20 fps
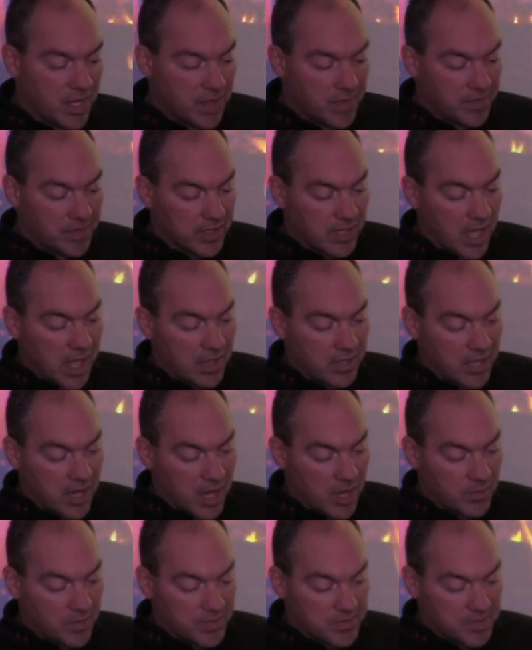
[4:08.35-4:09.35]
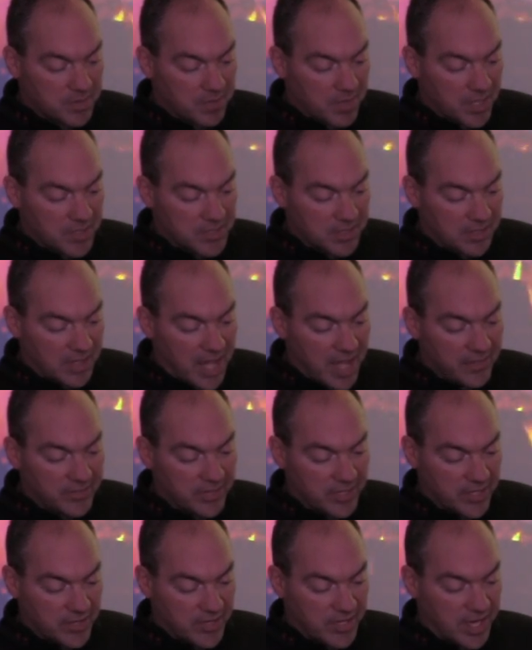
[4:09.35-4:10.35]
The galliard was a much
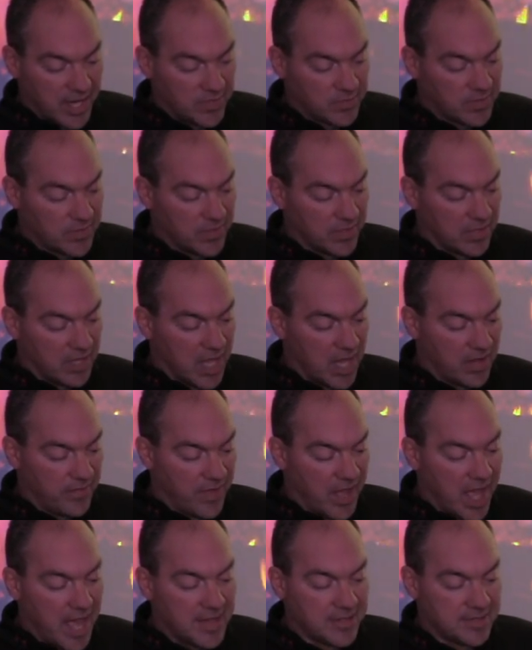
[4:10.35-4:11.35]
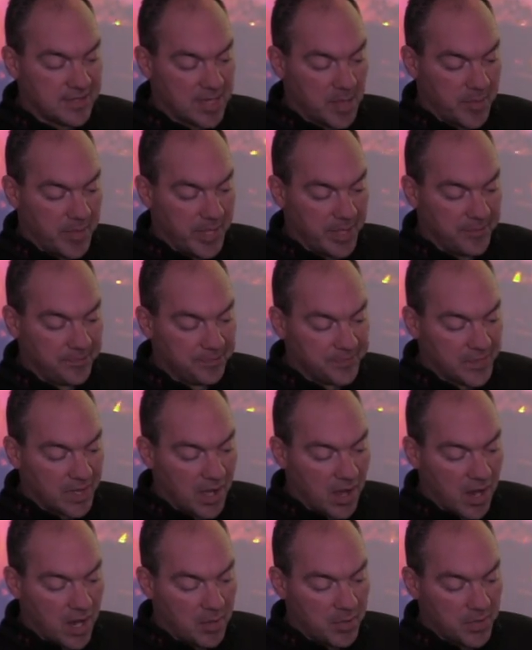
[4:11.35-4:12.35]
livelier dance with a lot of high stepping.
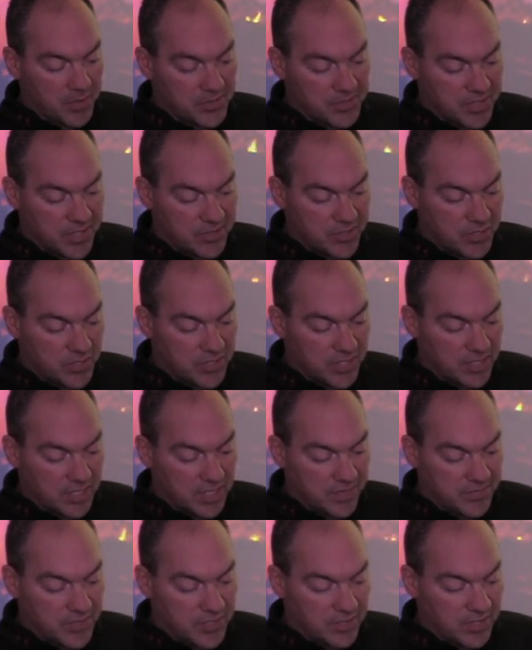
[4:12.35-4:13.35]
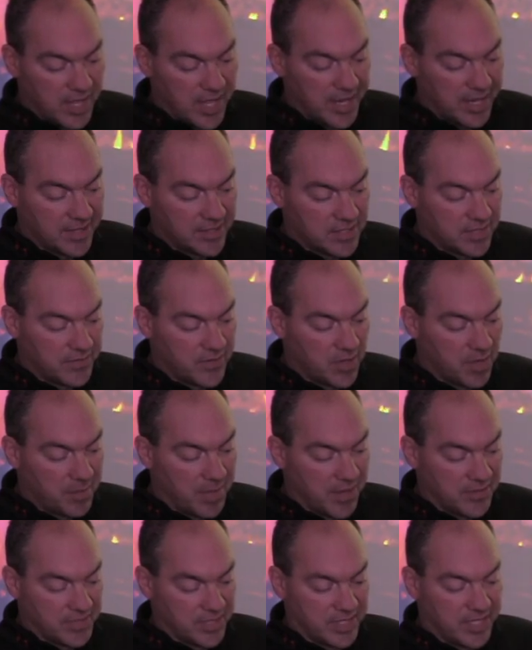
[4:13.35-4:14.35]
Arbo says you should lift your leg as if you're
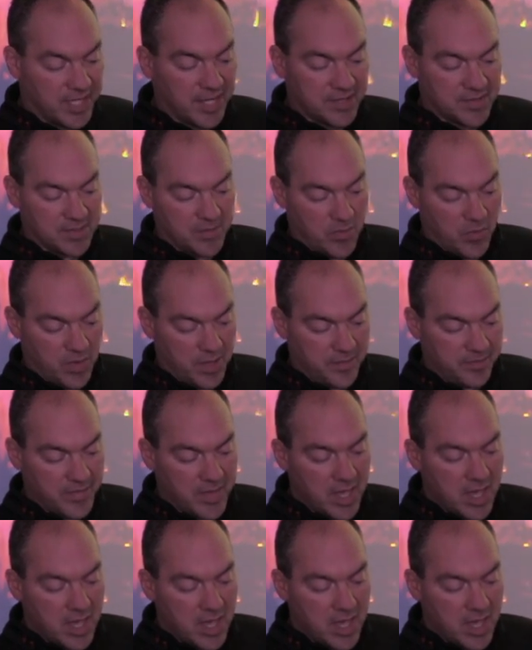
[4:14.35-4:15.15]
about to kick someone.